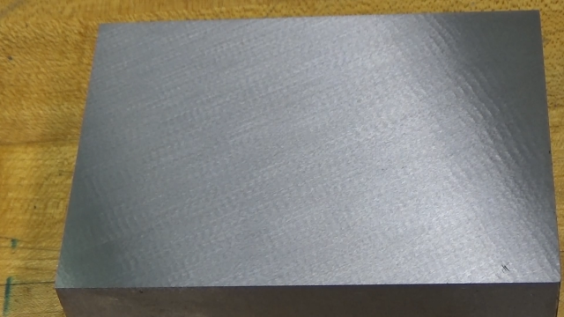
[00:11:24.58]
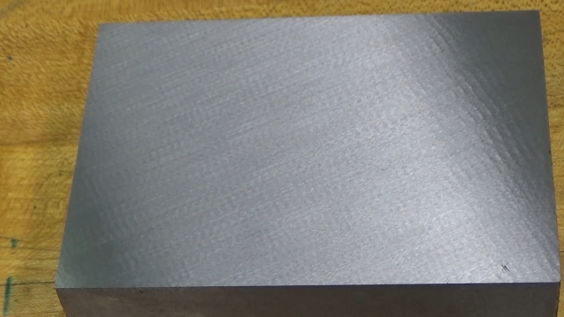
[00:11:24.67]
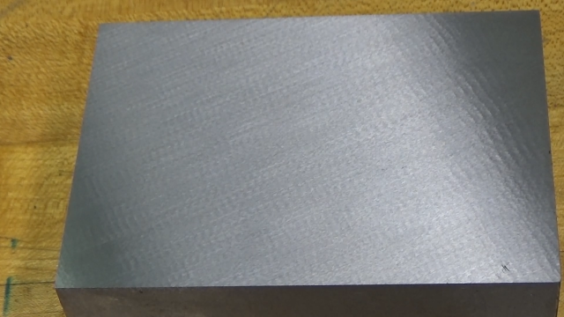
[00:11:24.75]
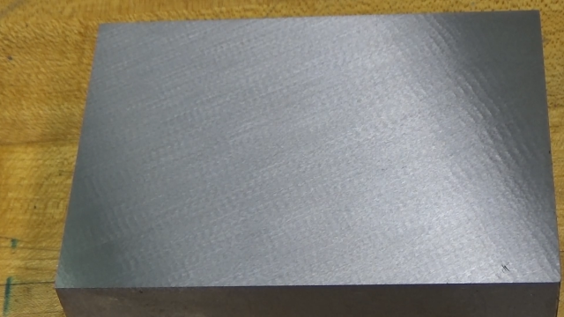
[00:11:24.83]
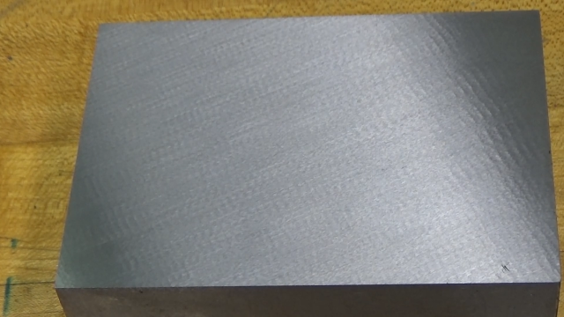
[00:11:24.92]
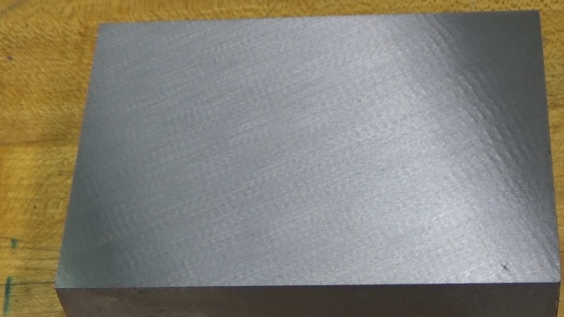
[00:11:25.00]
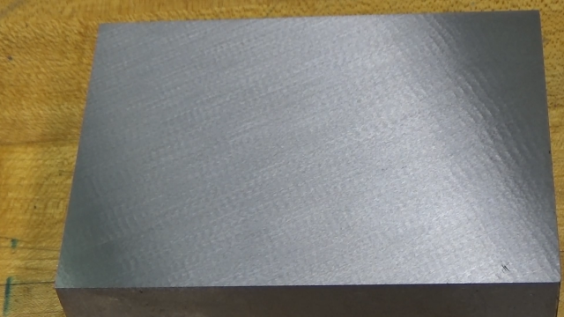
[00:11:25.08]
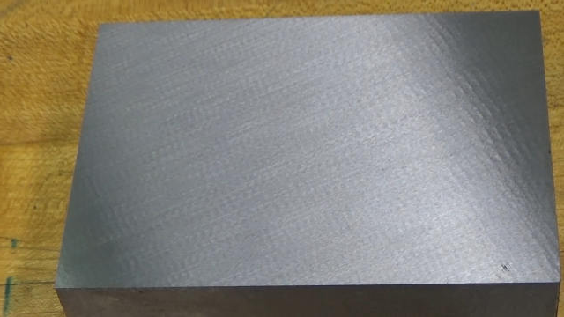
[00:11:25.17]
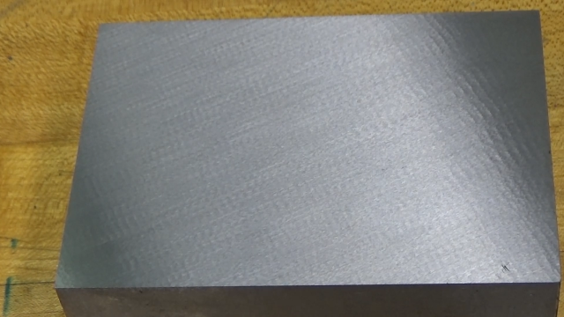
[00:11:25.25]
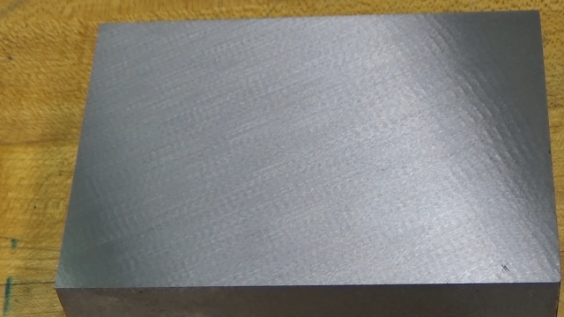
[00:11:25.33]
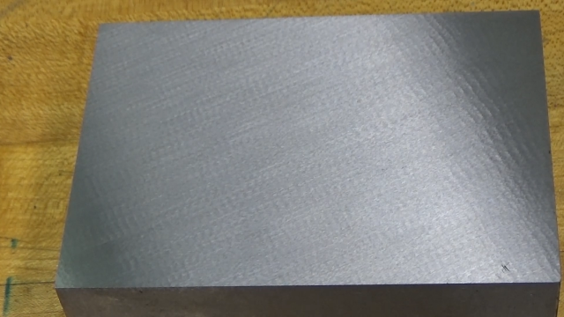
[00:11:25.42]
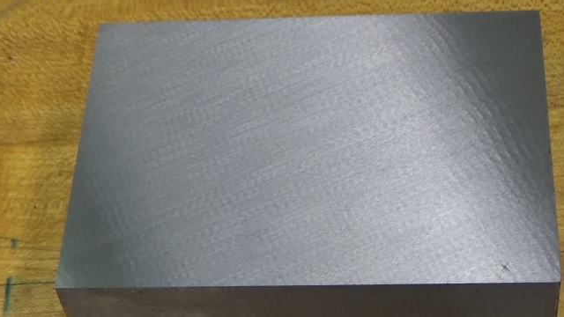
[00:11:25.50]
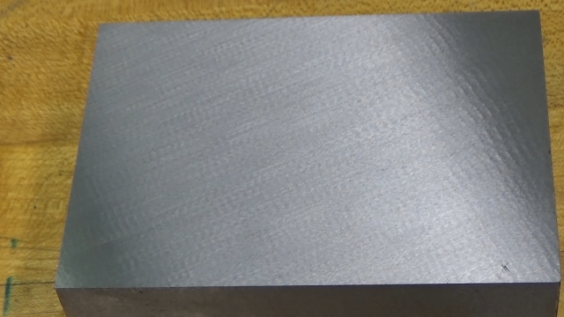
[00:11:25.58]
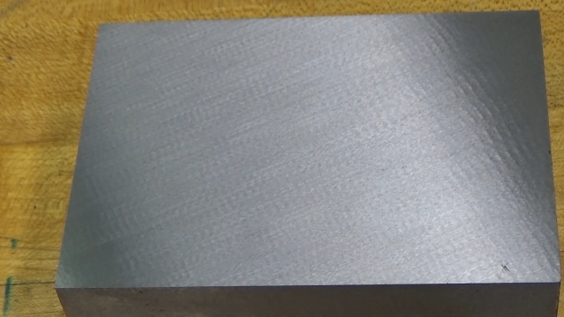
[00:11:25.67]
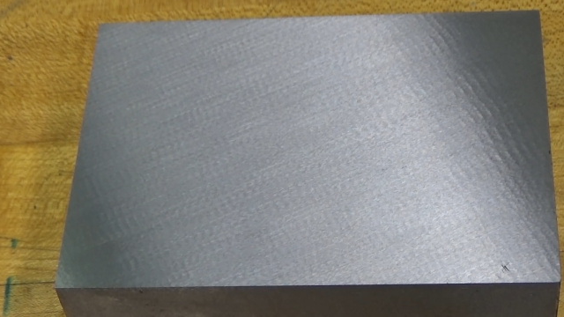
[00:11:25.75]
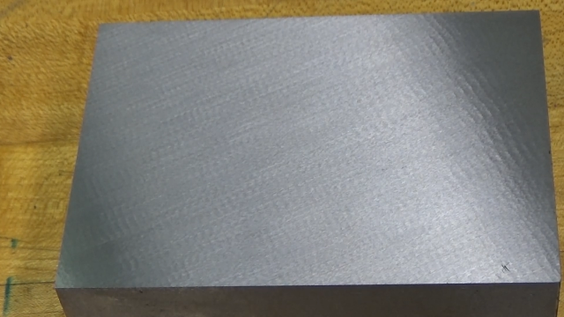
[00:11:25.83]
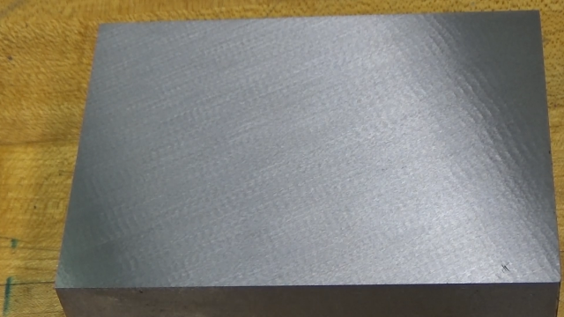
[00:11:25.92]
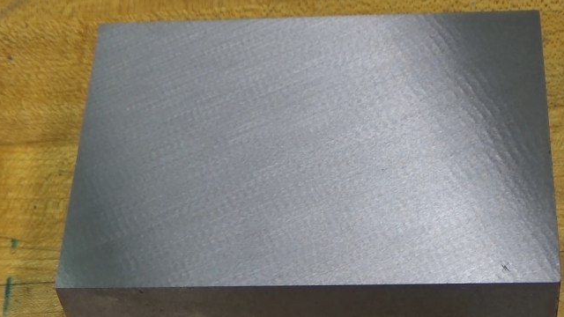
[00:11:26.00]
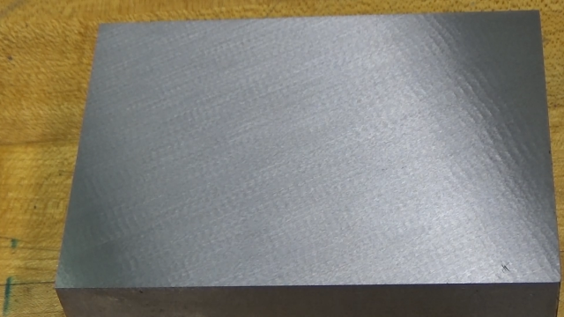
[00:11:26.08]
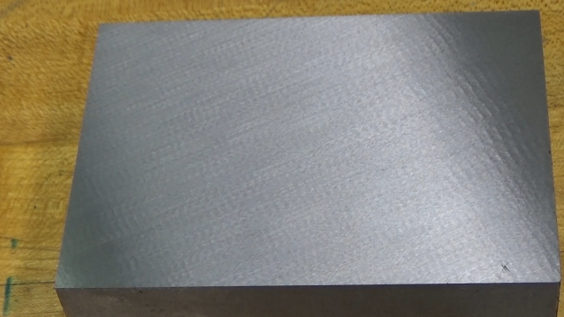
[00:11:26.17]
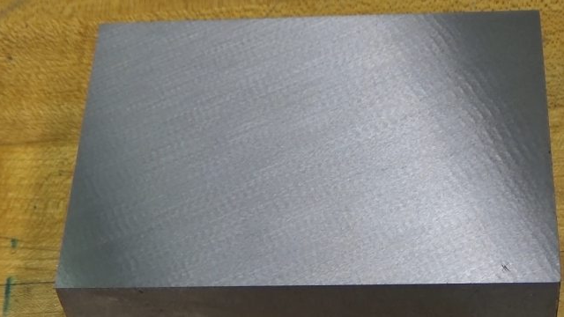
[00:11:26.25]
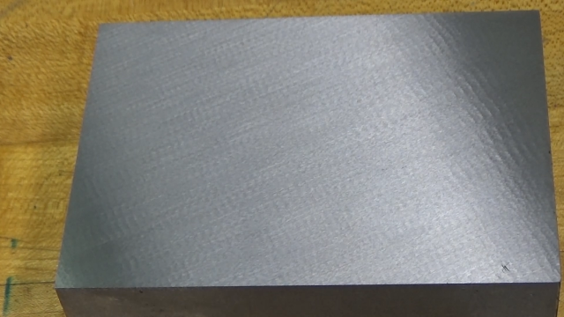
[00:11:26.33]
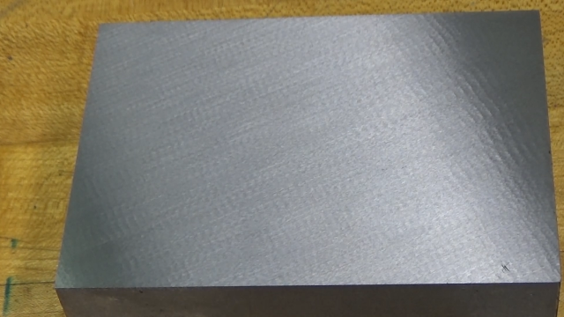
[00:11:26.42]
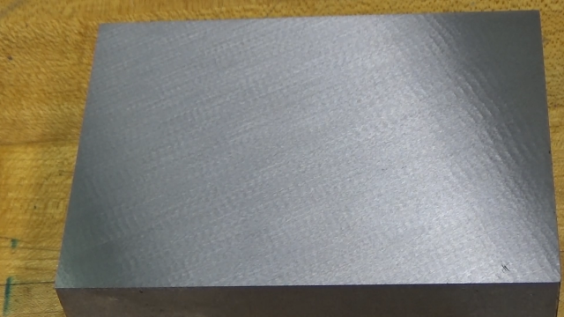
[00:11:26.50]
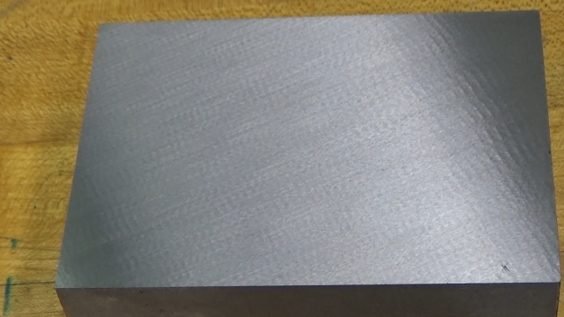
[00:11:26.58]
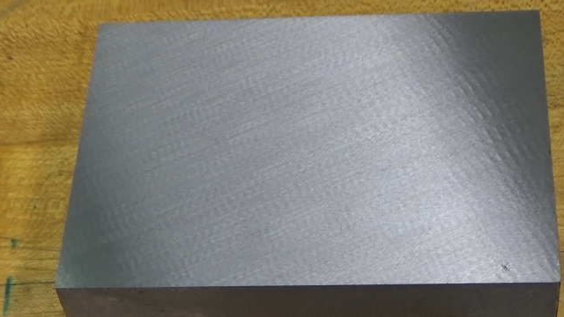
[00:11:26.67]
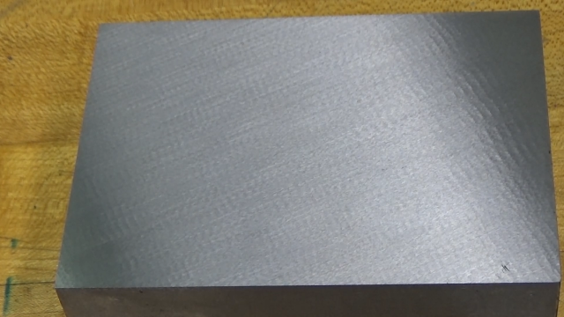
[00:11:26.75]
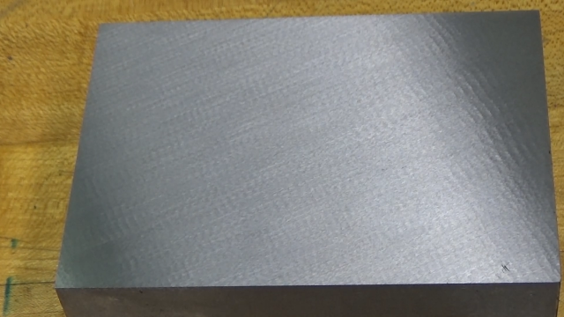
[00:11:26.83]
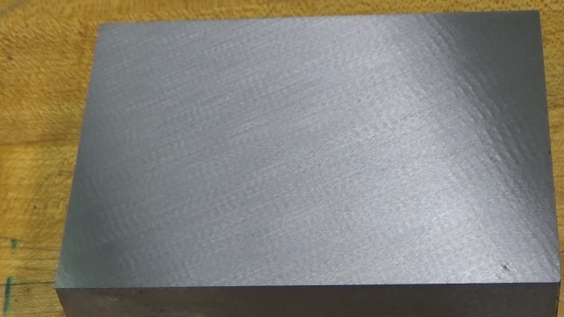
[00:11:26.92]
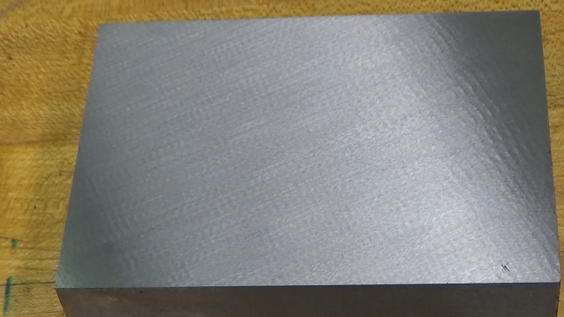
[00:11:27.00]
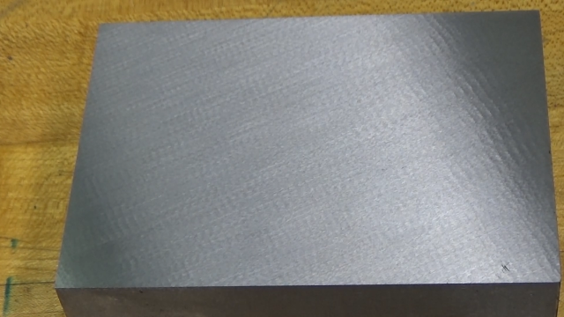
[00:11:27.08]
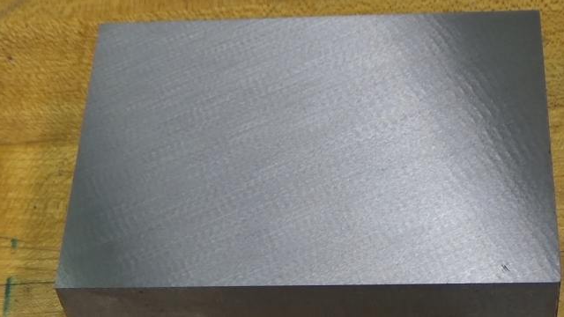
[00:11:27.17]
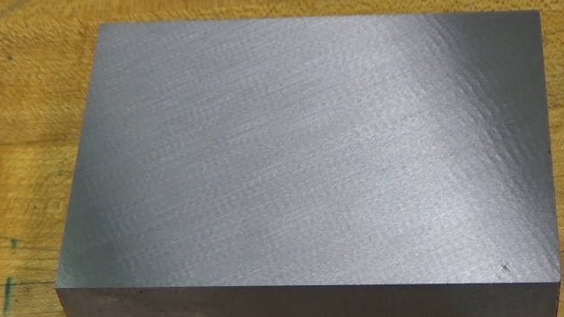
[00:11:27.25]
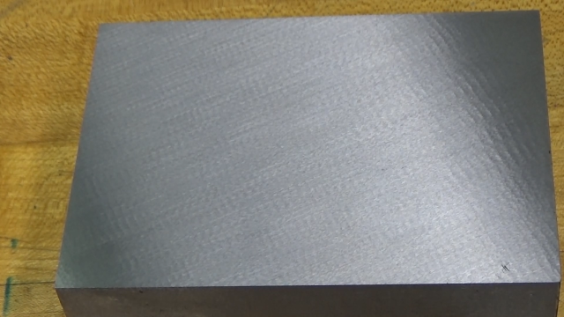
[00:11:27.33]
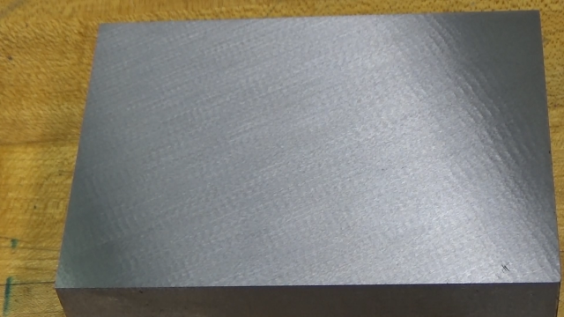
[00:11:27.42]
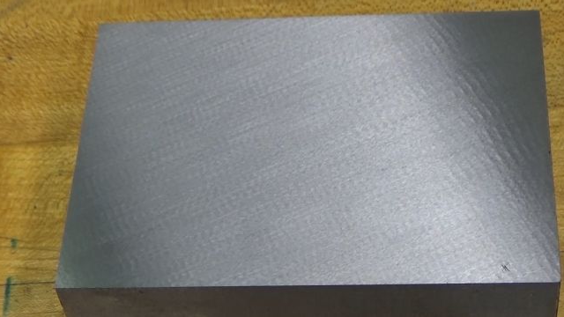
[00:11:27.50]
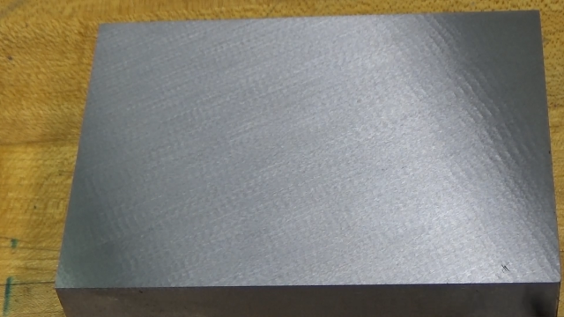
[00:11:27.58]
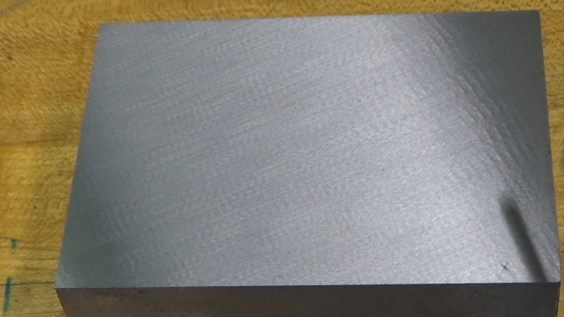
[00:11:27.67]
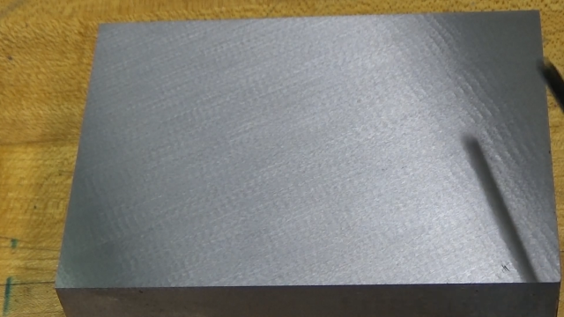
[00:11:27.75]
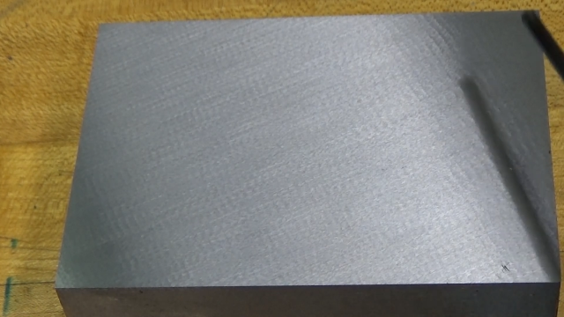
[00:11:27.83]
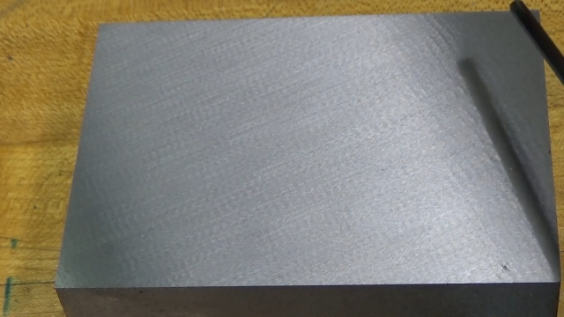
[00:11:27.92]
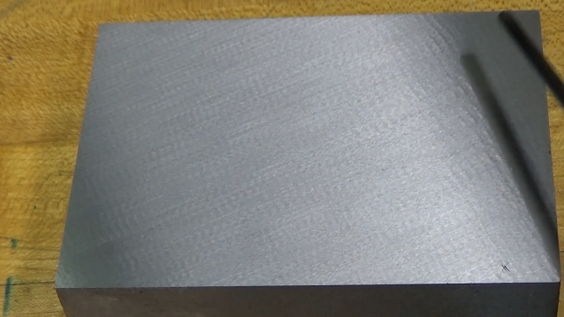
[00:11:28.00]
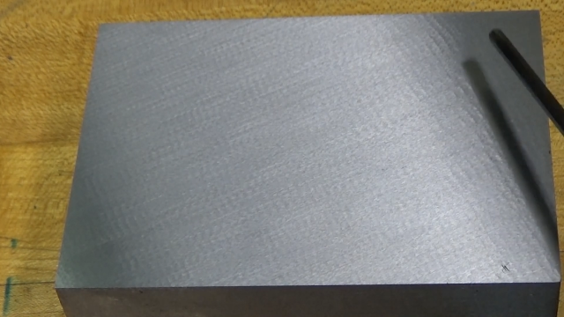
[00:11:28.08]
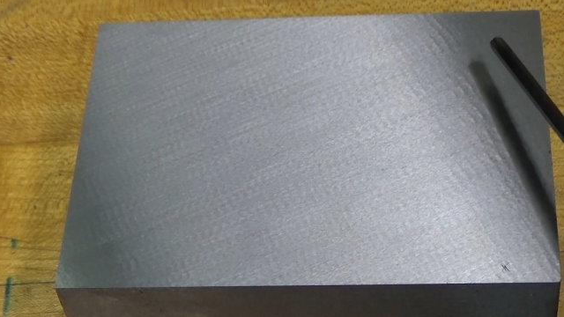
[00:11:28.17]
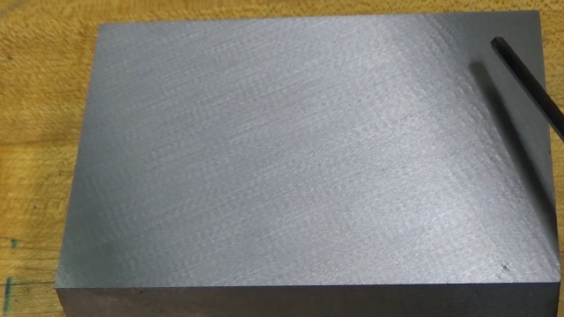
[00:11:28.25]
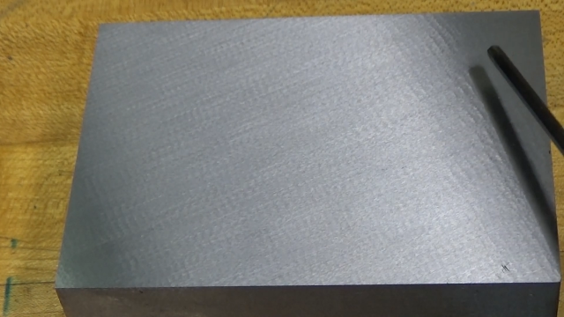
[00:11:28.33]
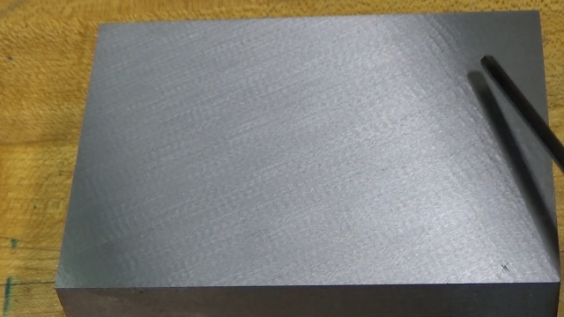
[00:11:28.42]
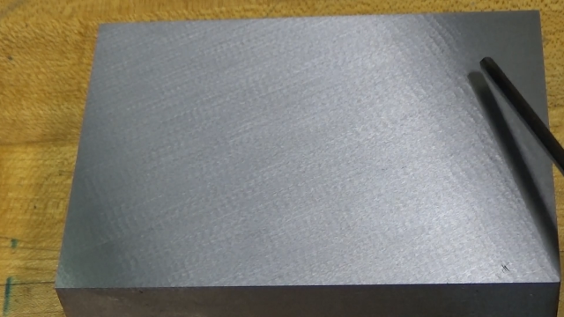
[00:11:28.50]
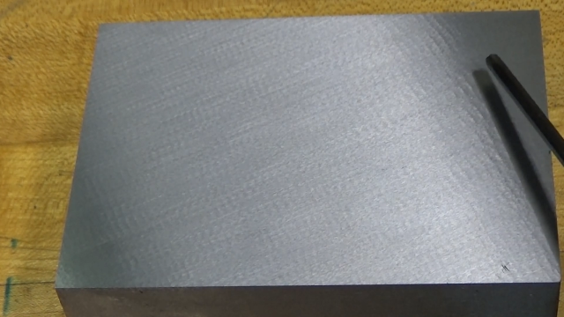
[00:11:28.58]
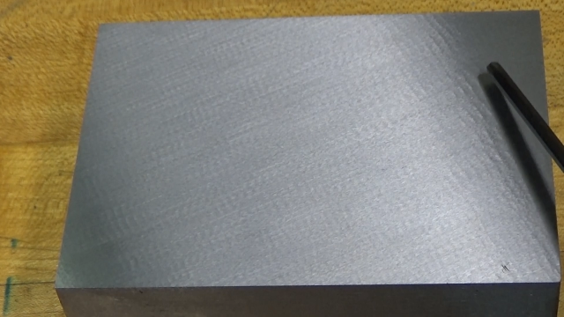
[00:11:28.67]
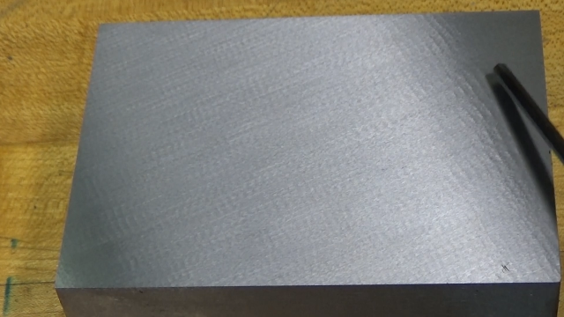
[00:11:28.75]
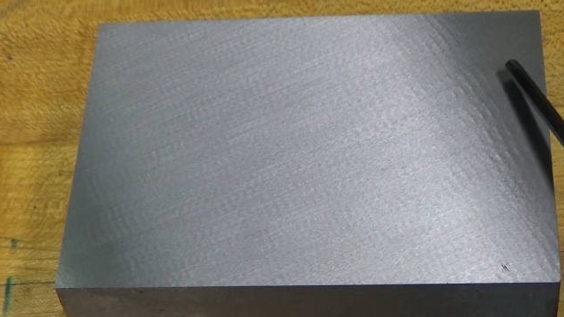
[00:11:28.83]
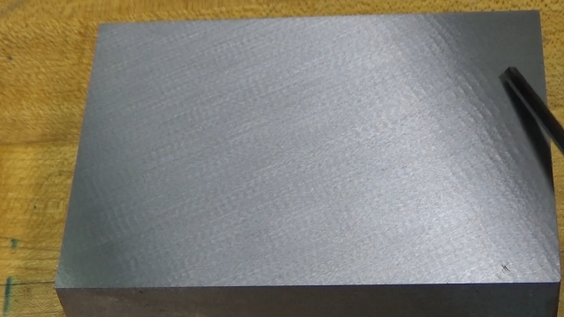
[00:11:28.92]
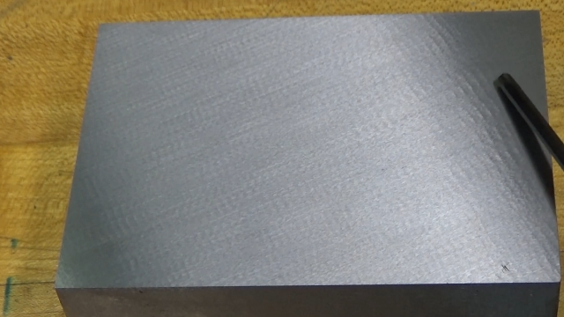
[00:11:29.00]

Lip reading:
(no speaker visible)